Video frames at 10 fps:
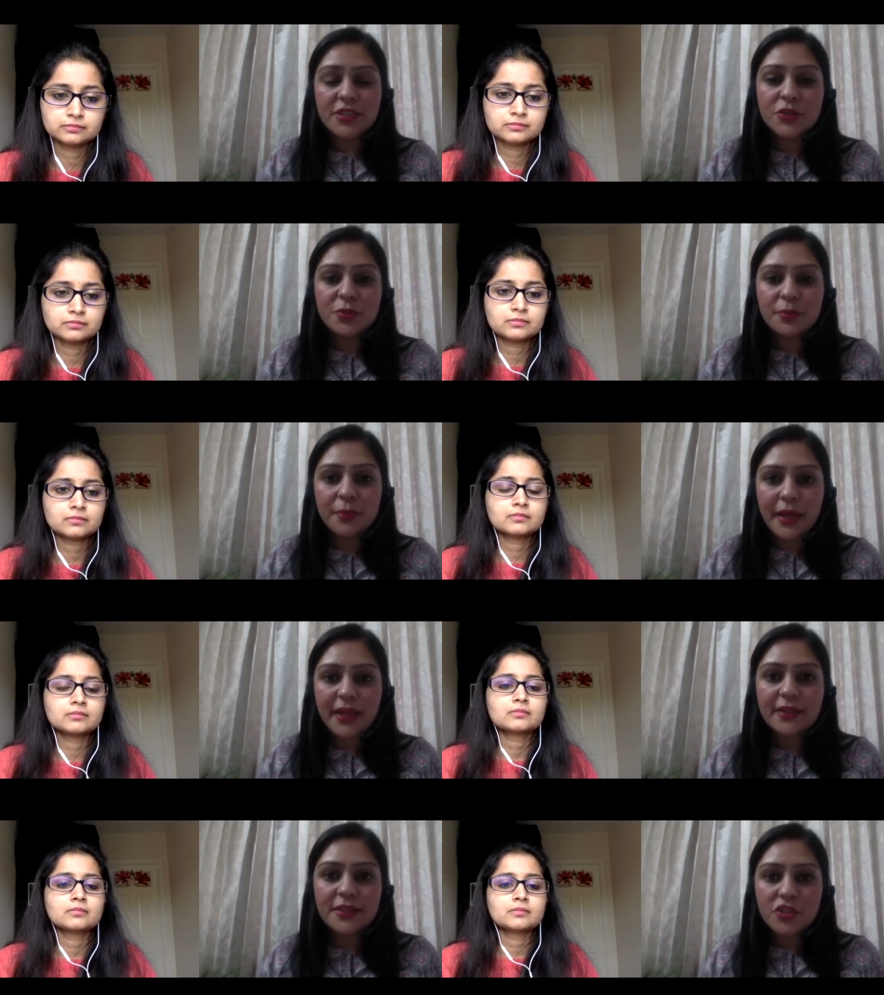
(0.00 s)
Speaker 1: to make
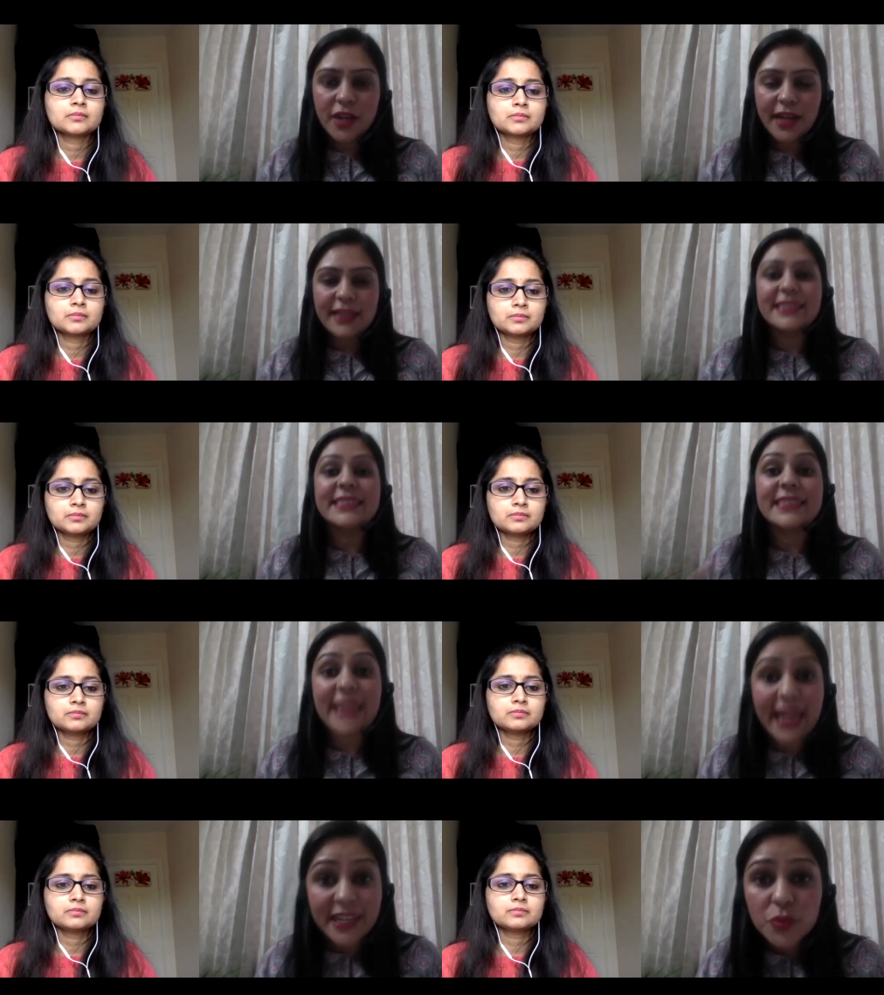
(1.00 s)
the child
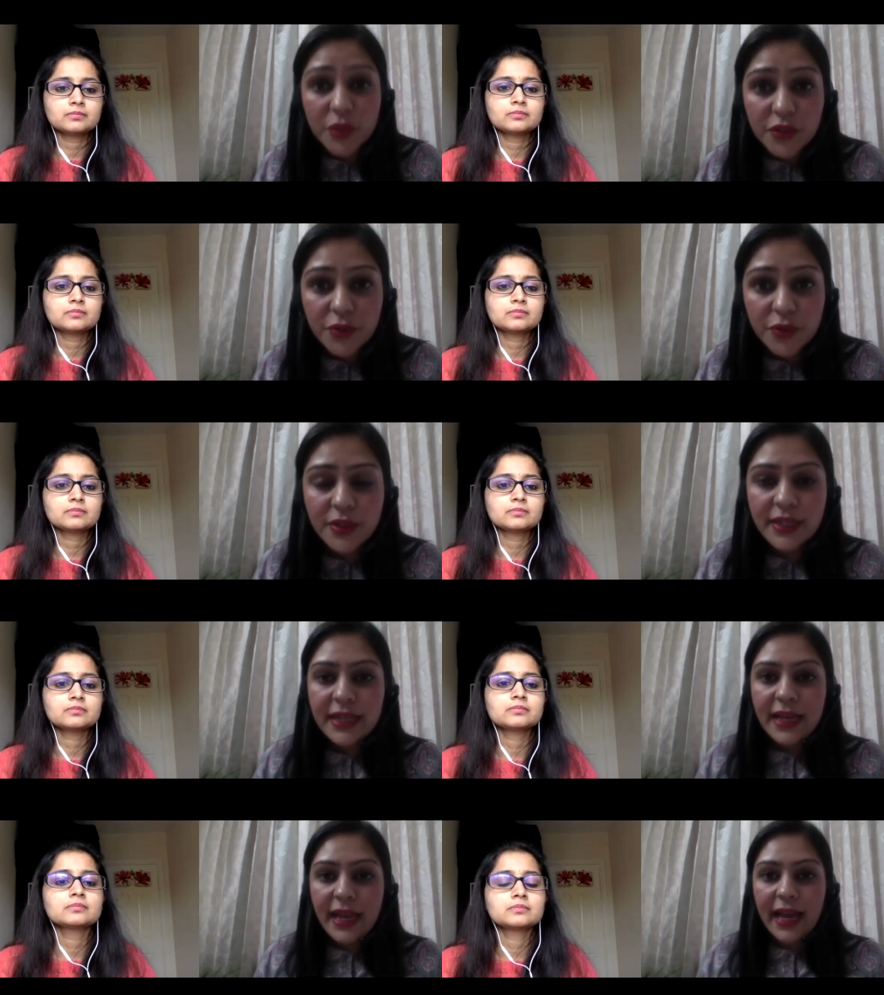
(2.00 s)
interact with you.
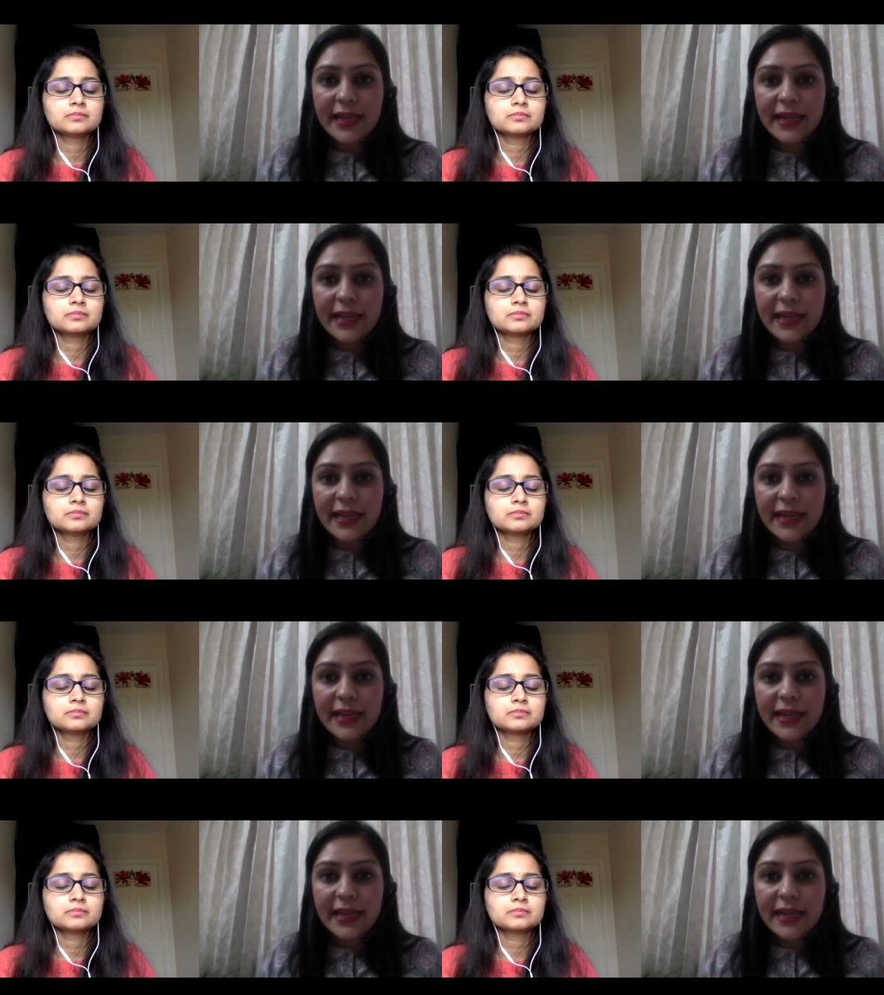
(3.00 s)
And